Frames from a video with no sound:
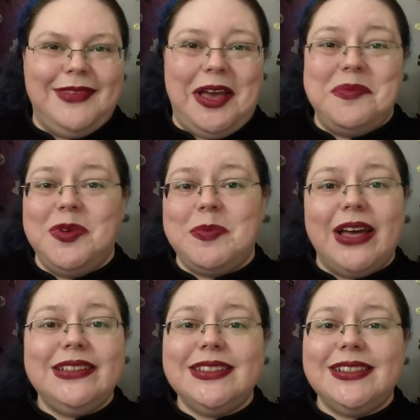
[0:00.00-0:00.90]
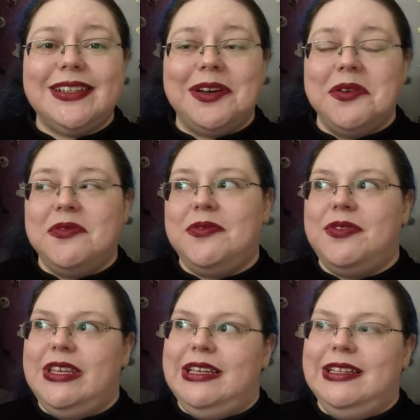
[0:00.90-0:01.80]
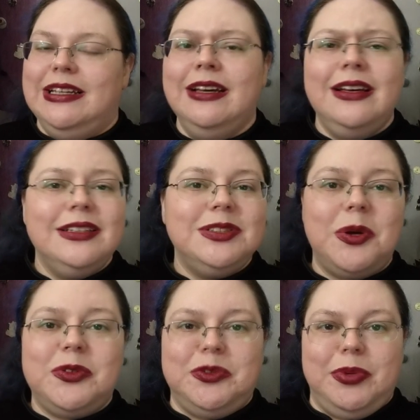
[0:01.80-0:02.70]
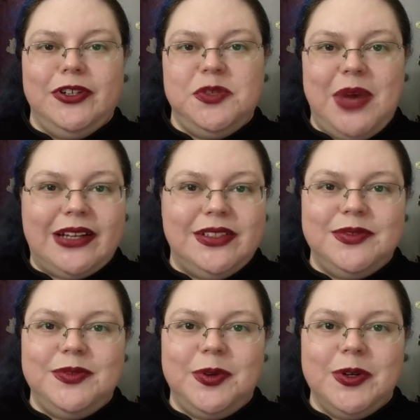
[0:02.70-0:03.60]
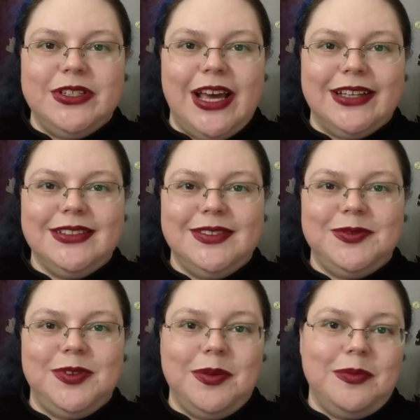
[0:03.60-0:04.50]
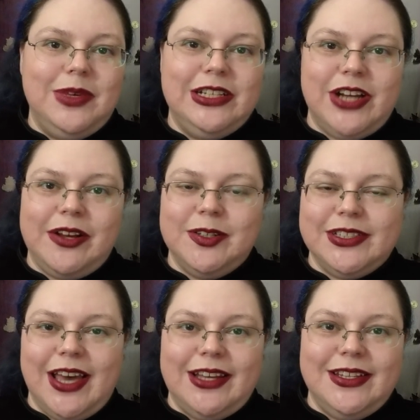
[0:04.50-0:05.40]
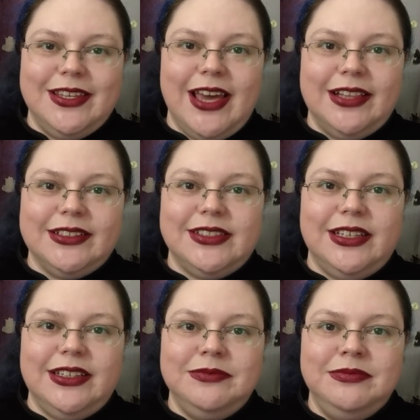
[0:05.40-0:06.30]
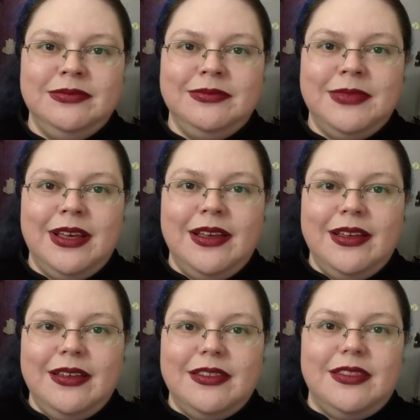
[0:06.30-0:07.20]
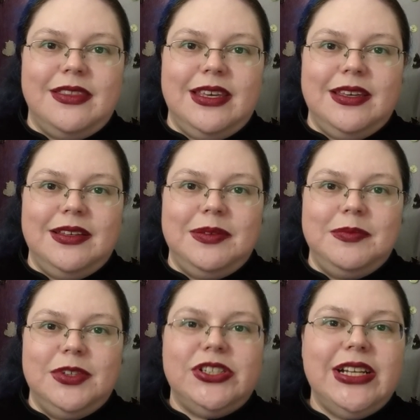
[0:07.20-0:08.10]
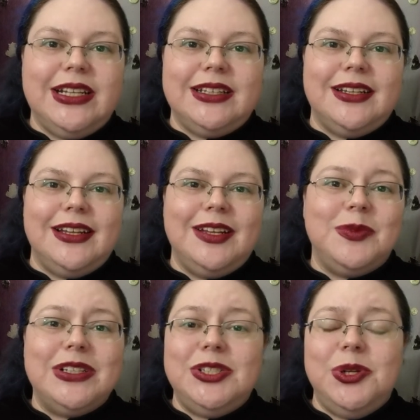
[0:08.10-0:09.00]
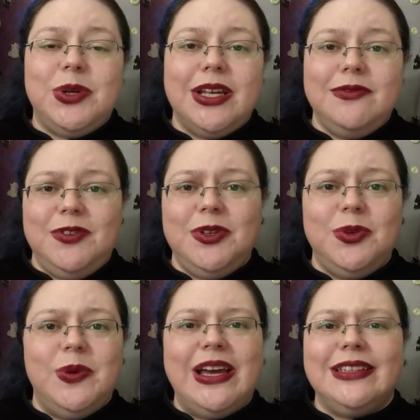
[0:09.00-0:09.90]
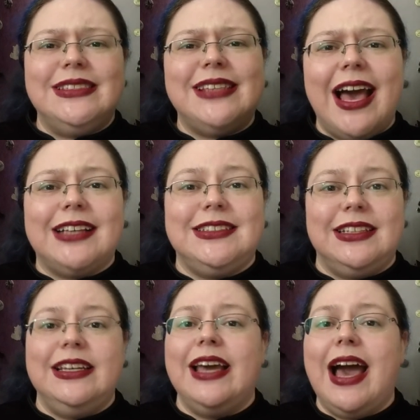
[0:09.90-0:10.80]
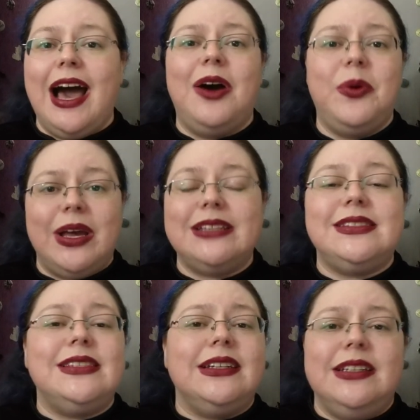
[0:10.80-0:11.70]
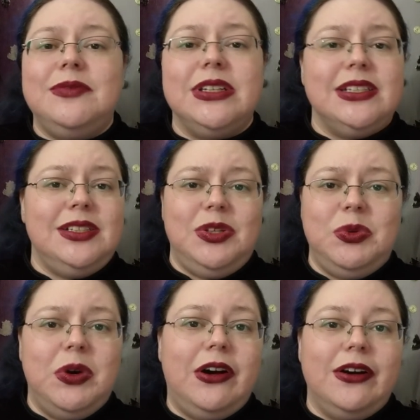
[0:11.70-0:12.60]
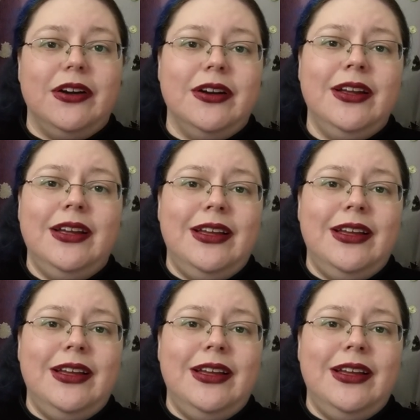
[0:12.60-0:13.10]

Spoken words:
I'm reminded of the total perspective vortex from Hitchhiker's Guide to the Galaxy. The machine in which you can view exactly how insignificant you are